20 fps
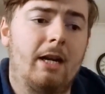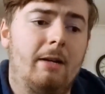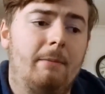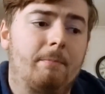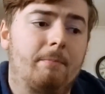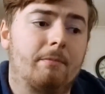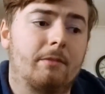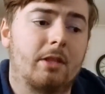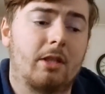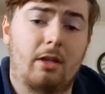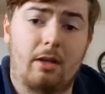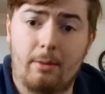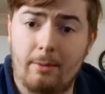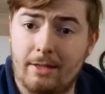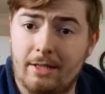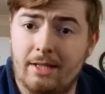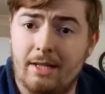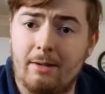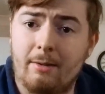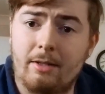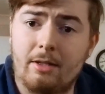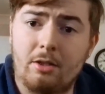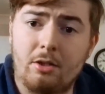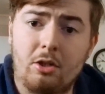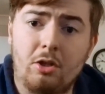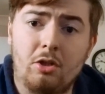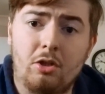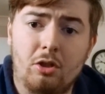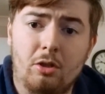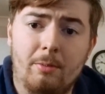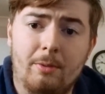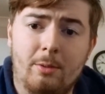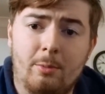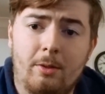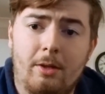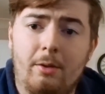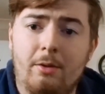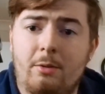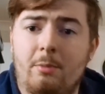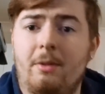Um, Chloe's now in a new job
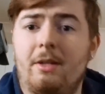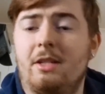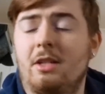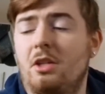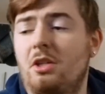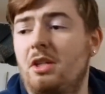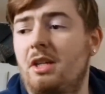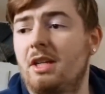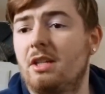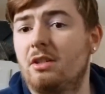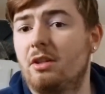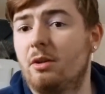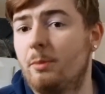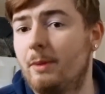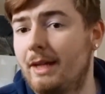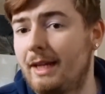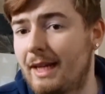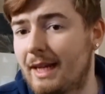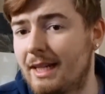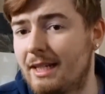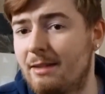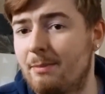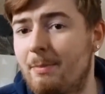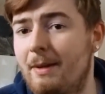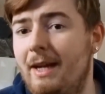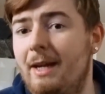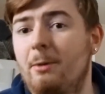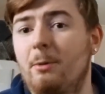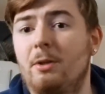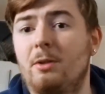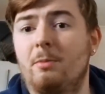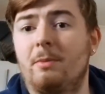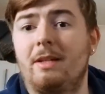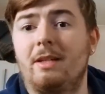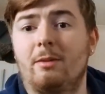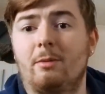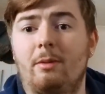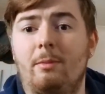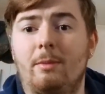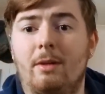as well, which means that she gets her weekends back, which
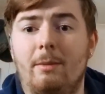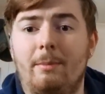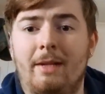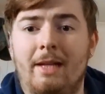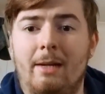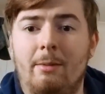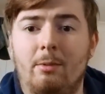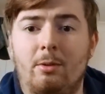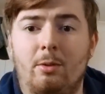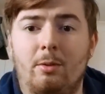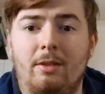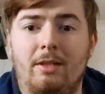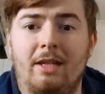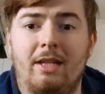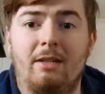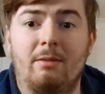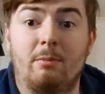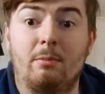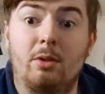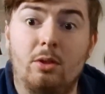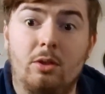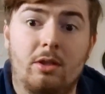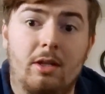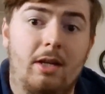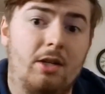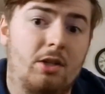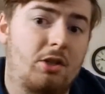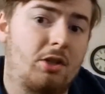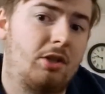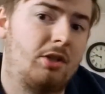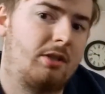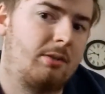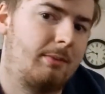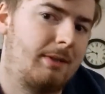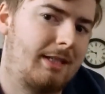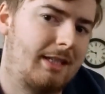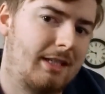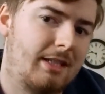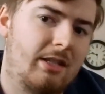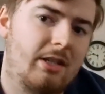means that we might be able to attend more car shows
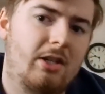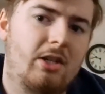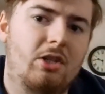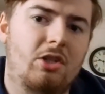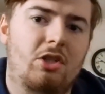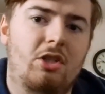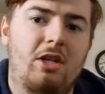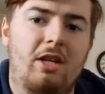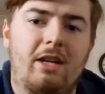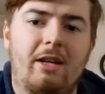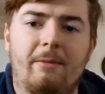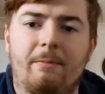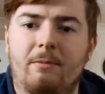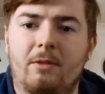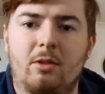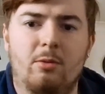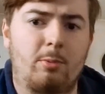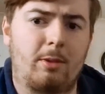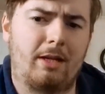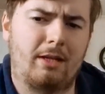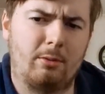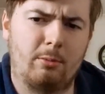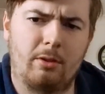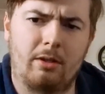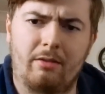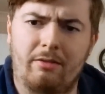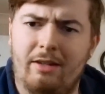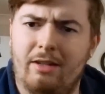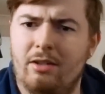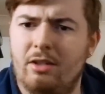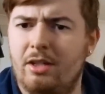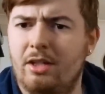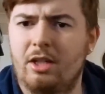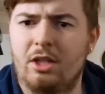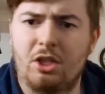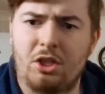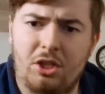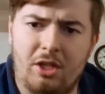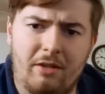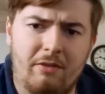than we did last year because we had to work around
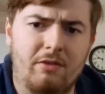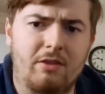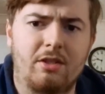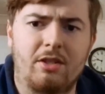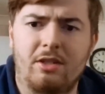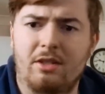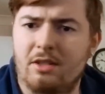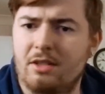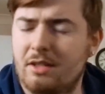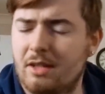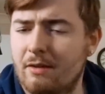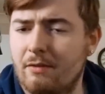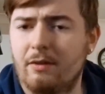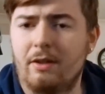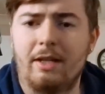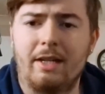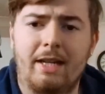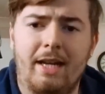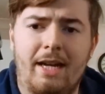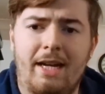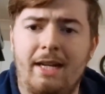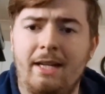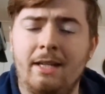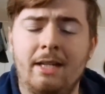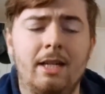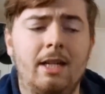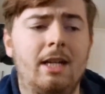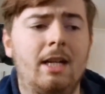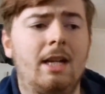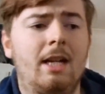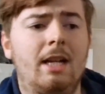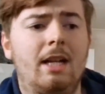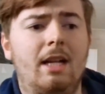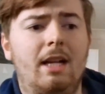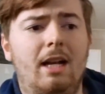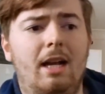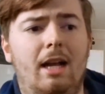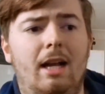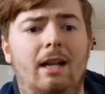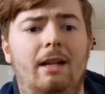like our shifts and stuff like that.
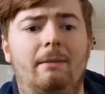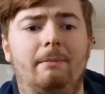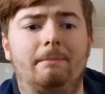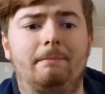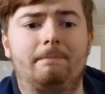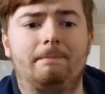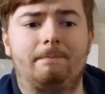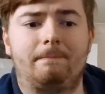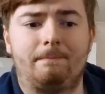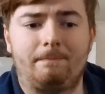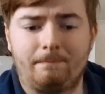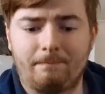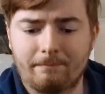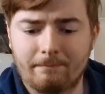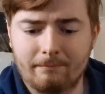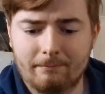Um,